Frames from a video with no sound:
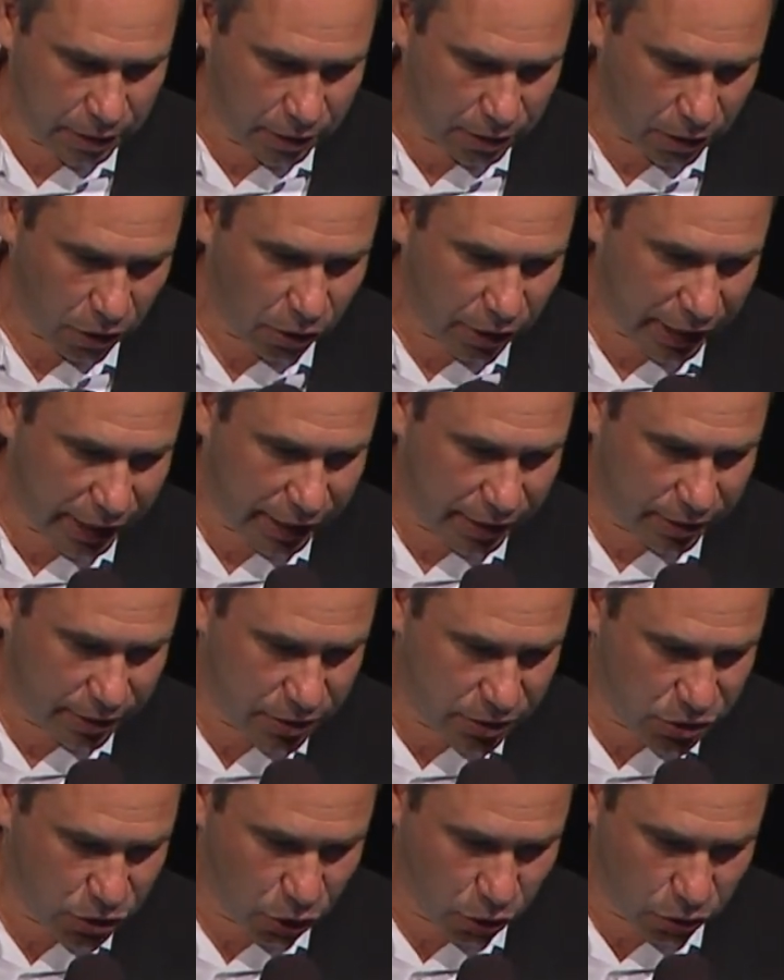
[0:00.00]
Okay,
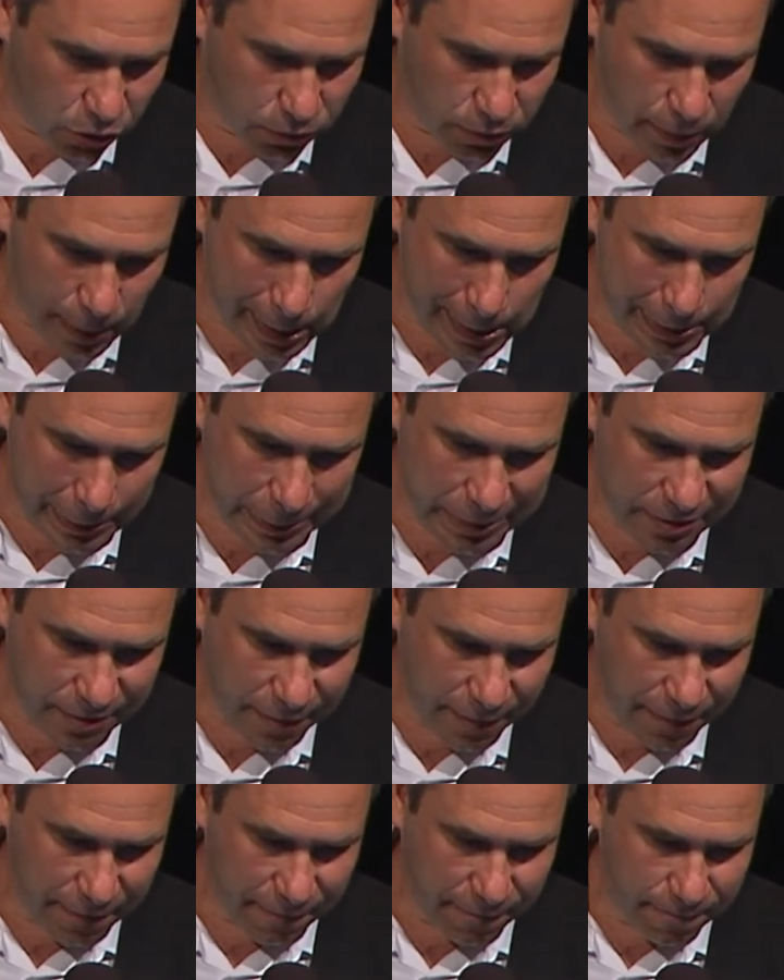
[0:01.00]
so
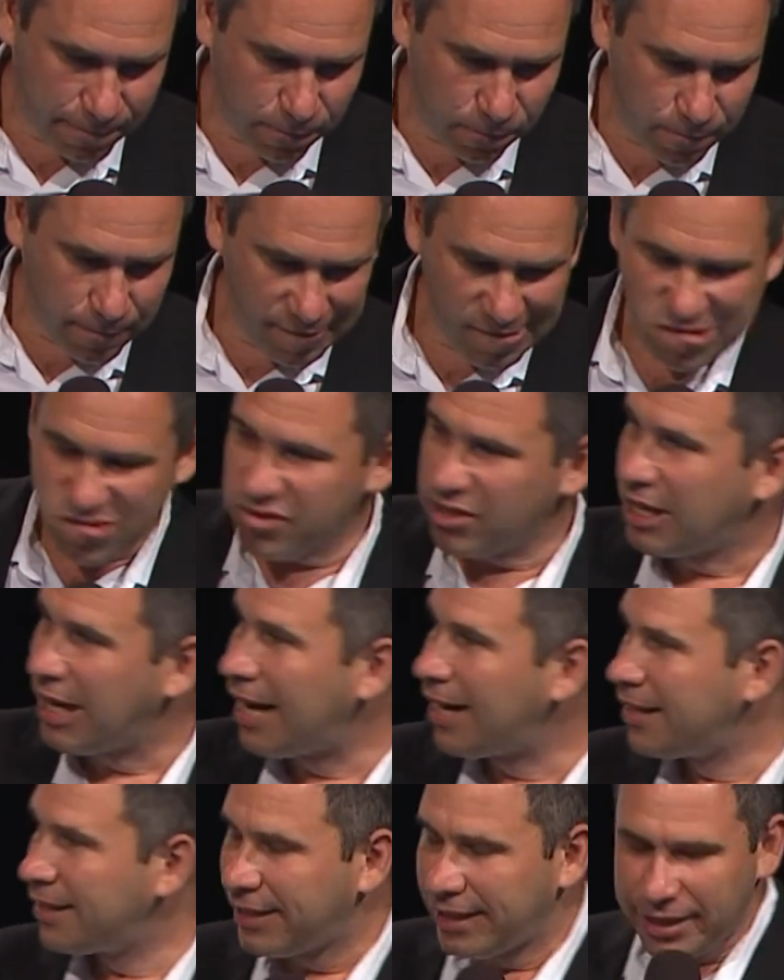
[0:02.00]

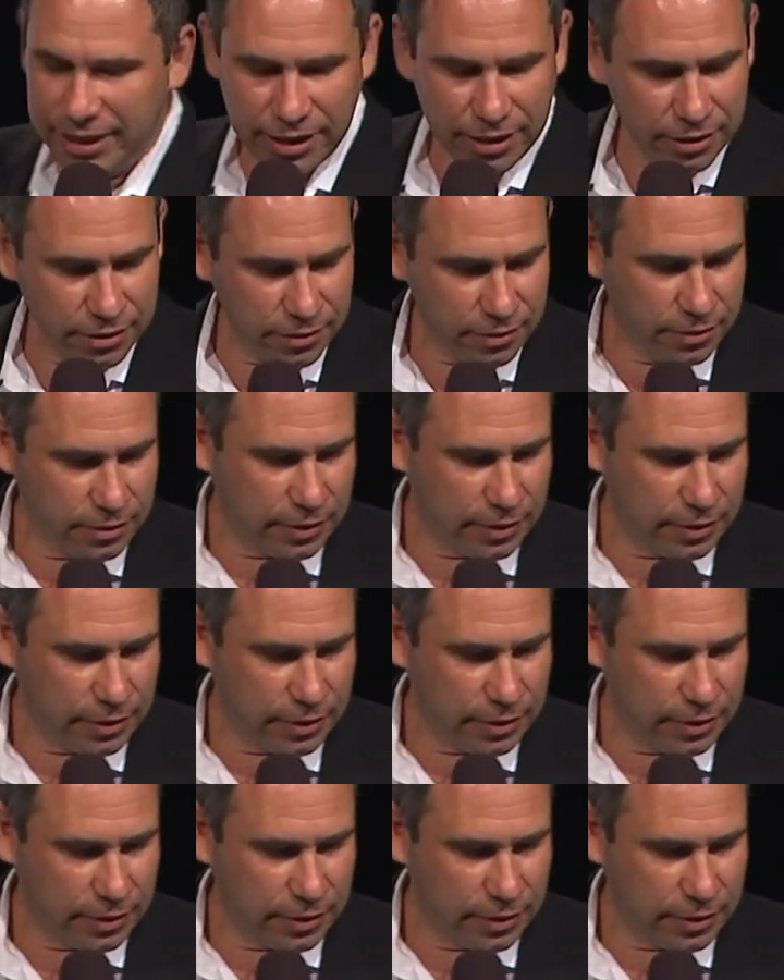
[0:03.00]
currently,